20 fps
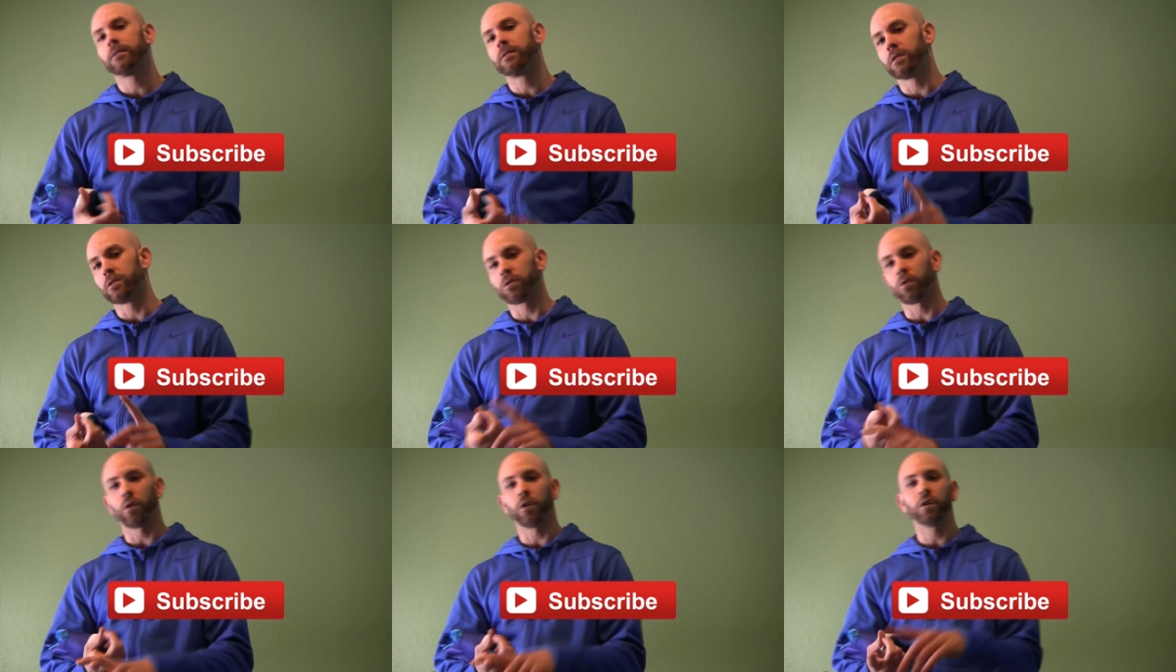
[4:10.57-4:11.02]

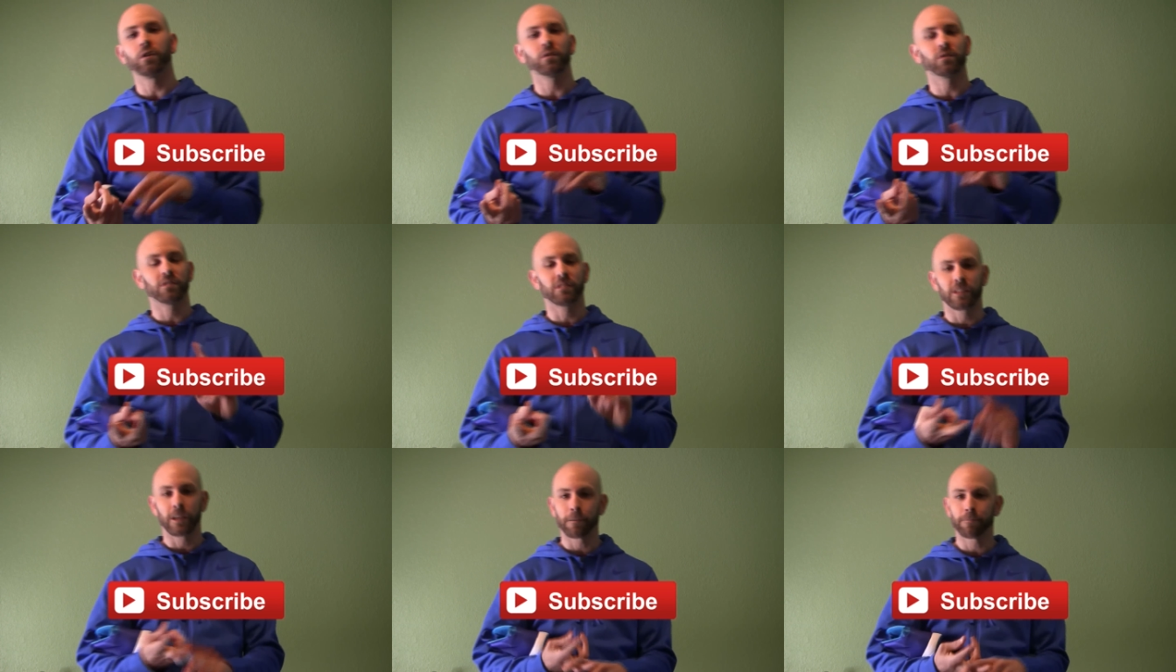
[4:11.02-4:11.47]

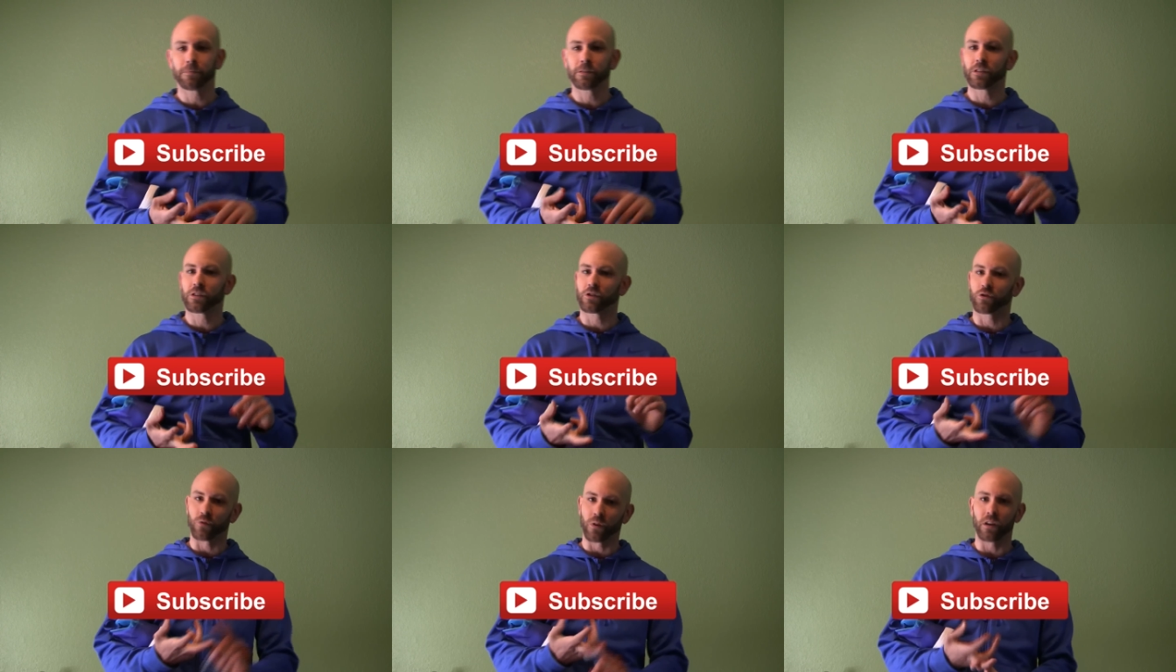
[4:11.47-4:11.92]
tutorials,
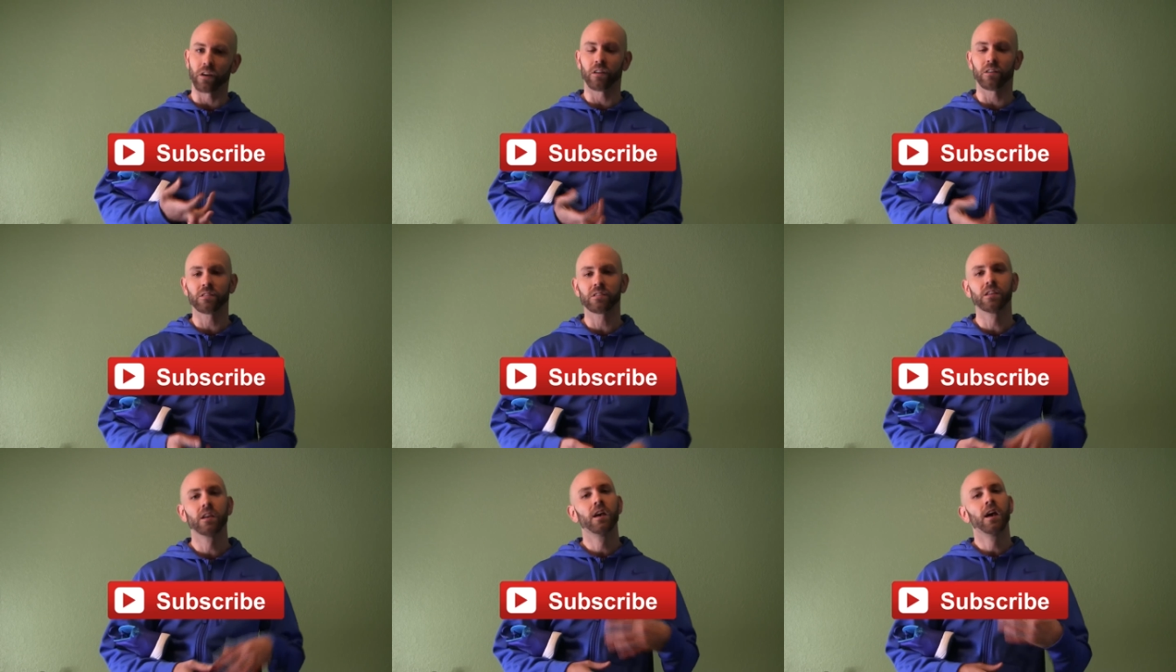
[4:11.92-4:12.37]
tips,
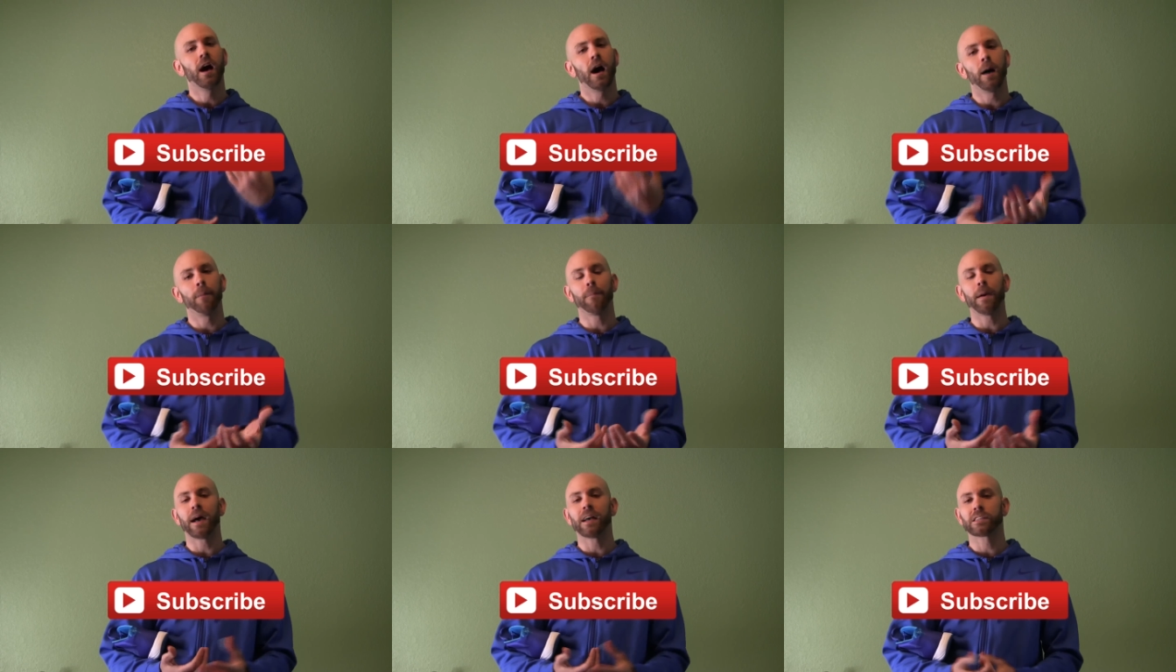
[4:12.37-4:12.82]
drills
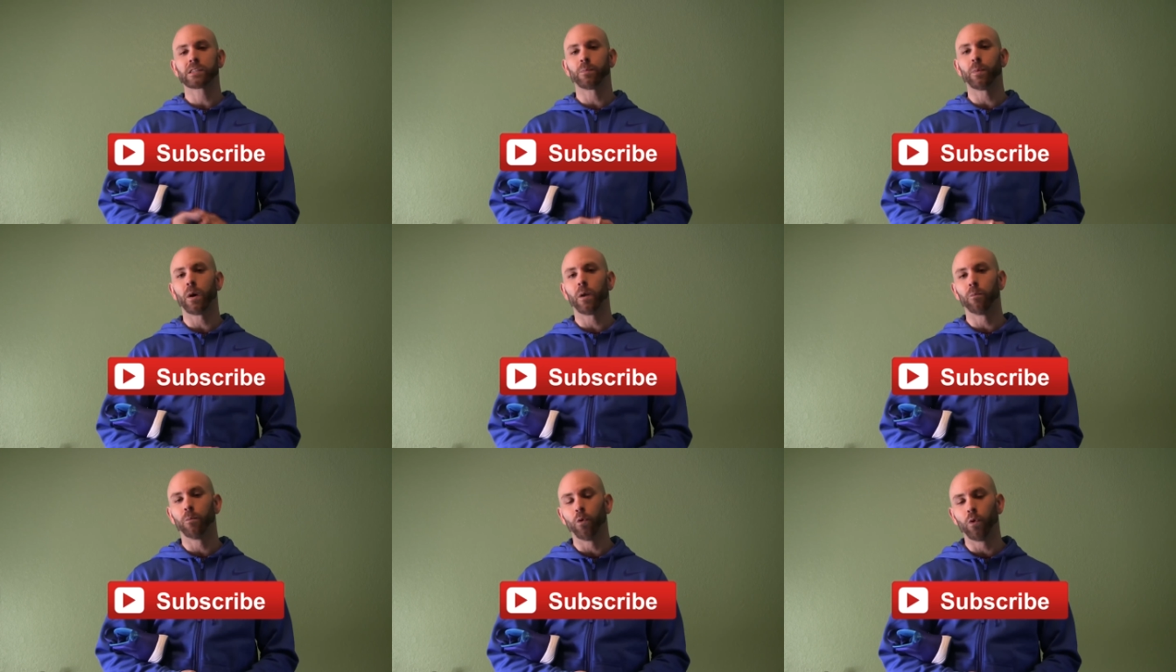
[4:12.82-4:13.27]
on
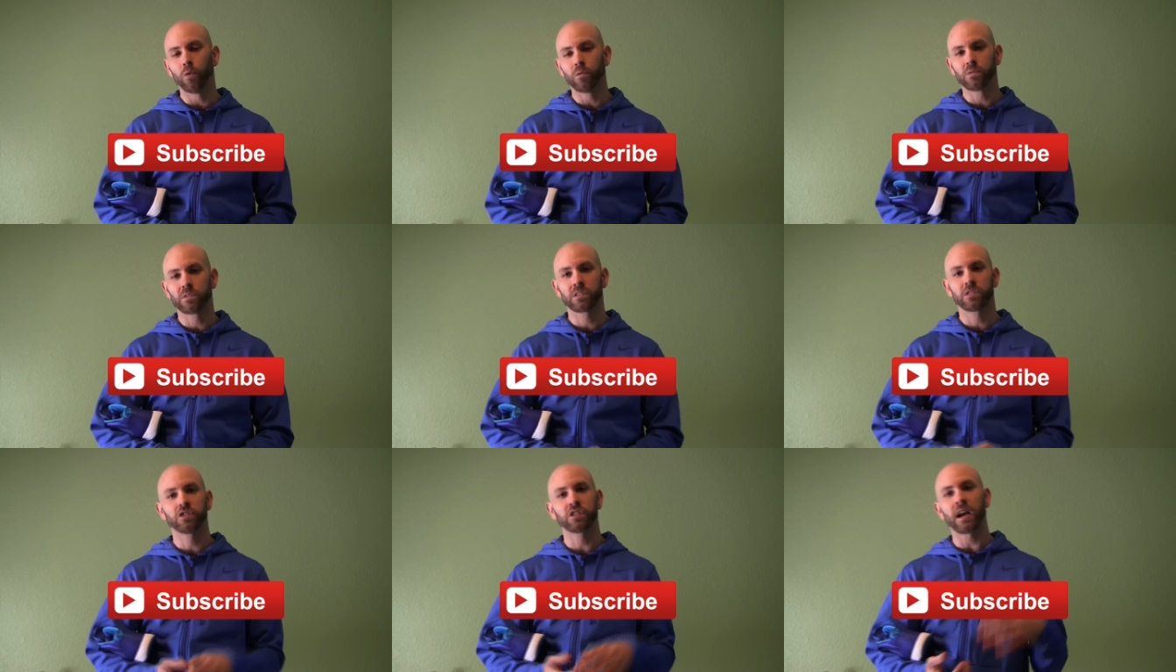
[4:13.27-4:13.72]
basketball
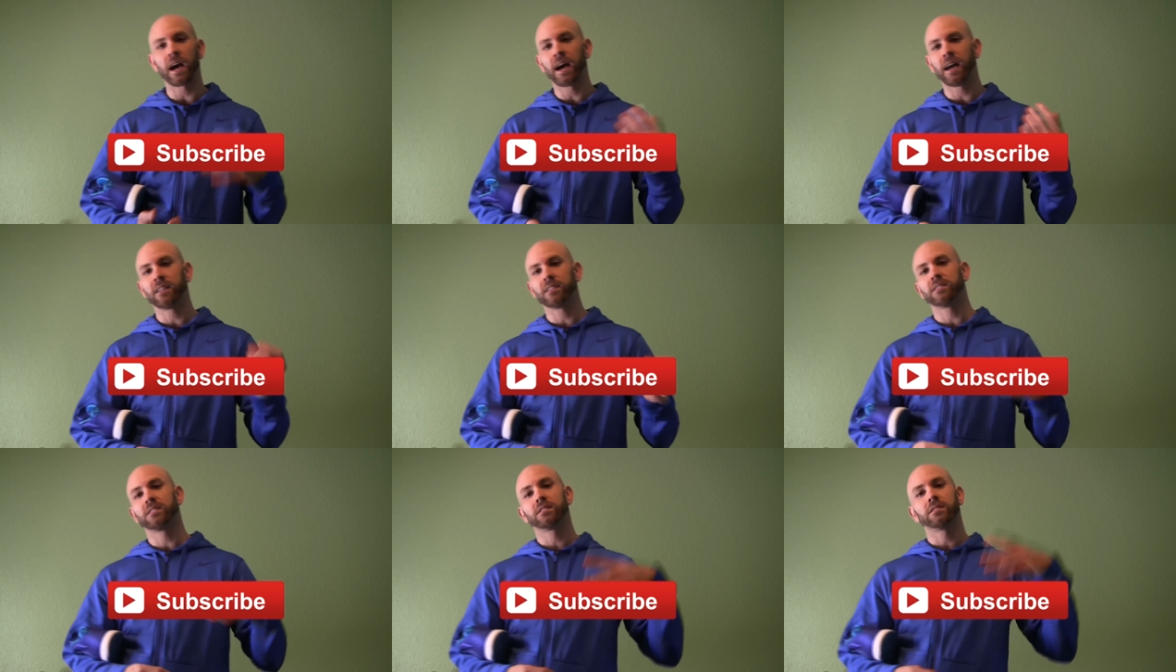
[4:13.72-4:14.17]
moves,
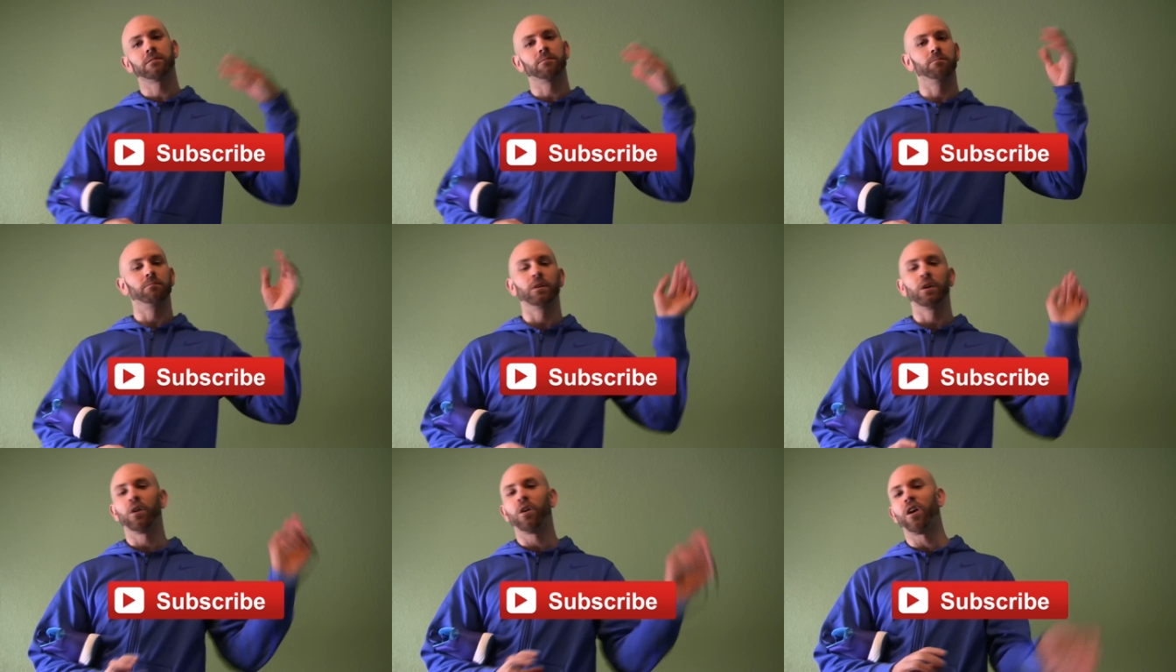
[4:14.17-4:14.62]
shots,
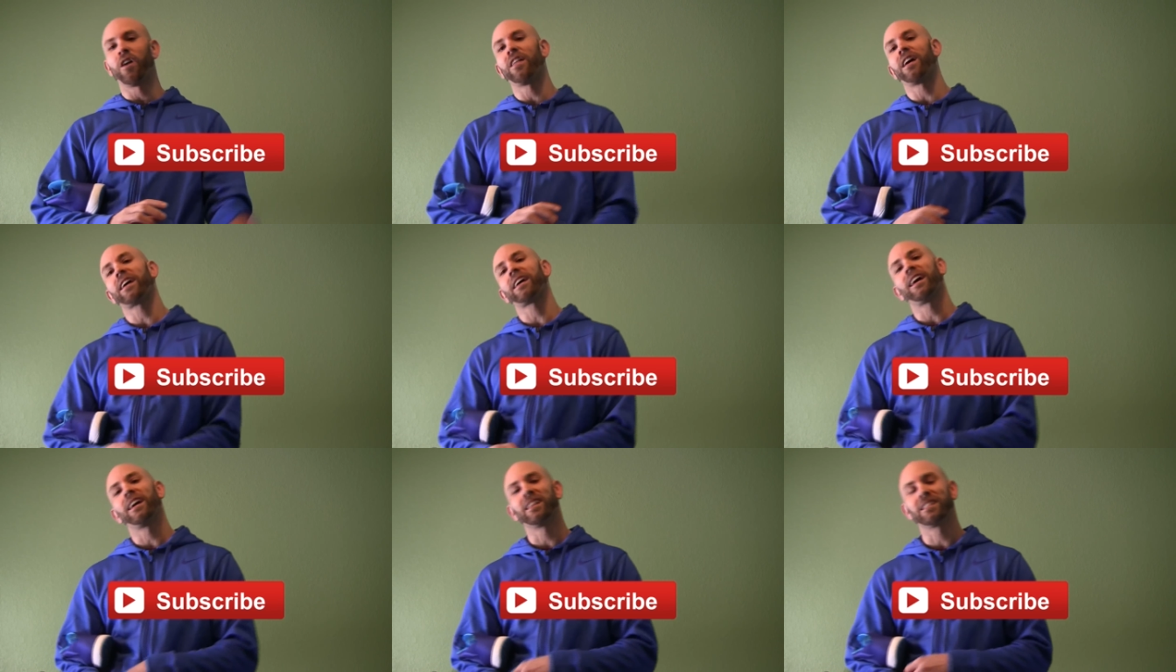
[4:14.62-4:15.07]
you know, all
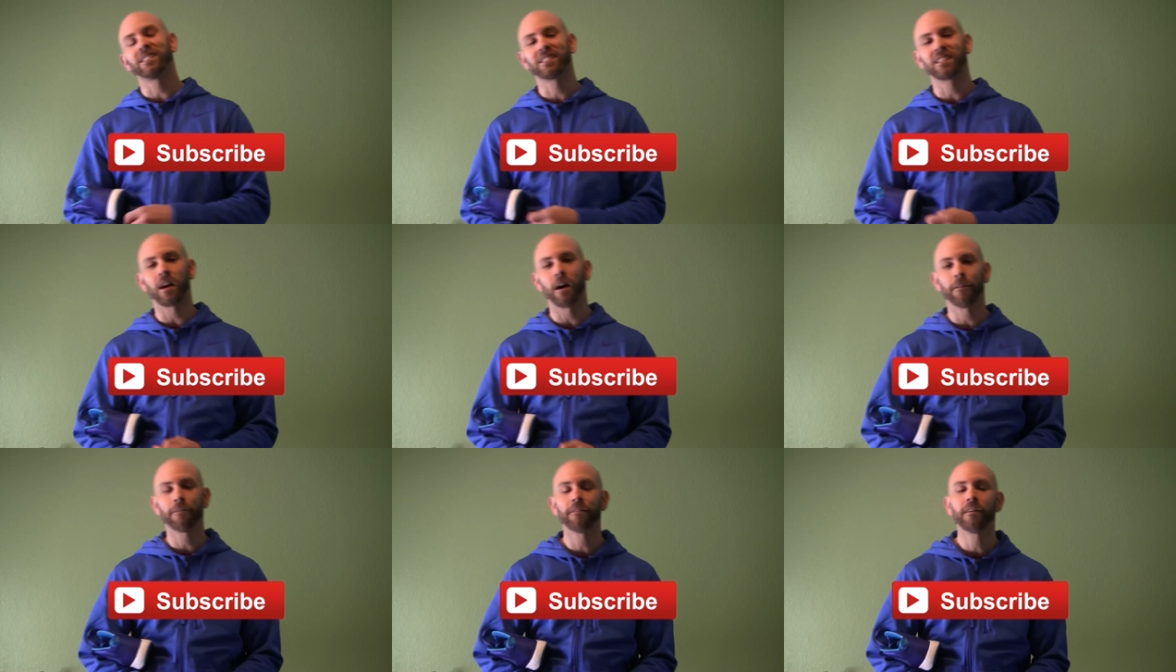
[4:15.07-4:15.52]
that kind of
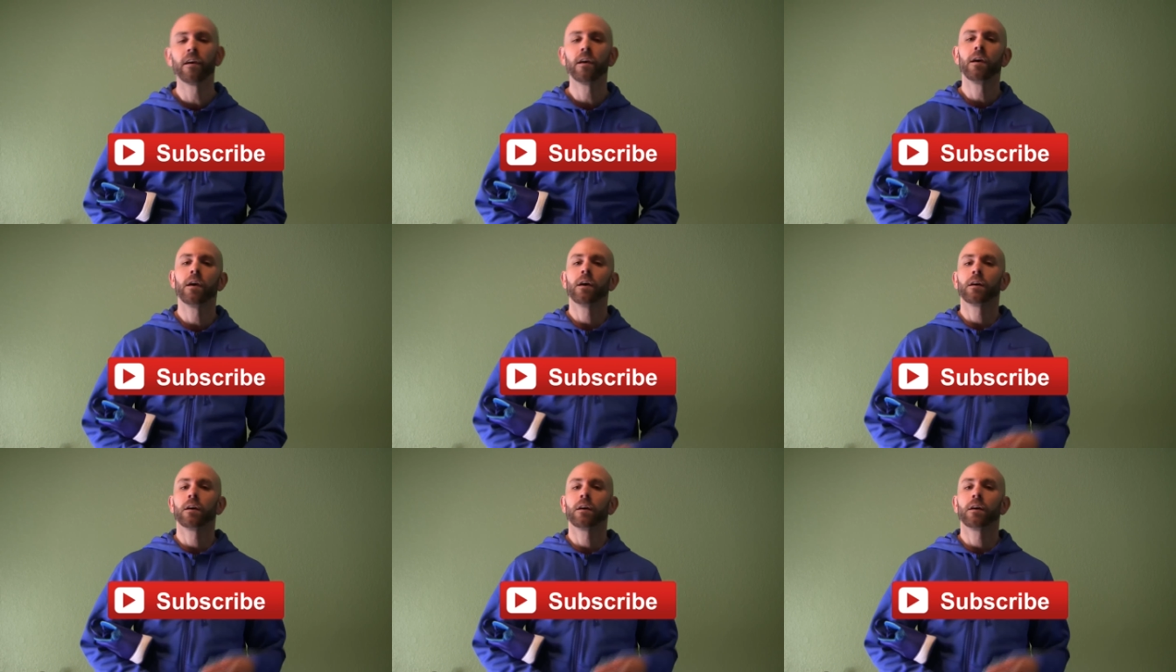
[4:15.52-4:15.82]
stuff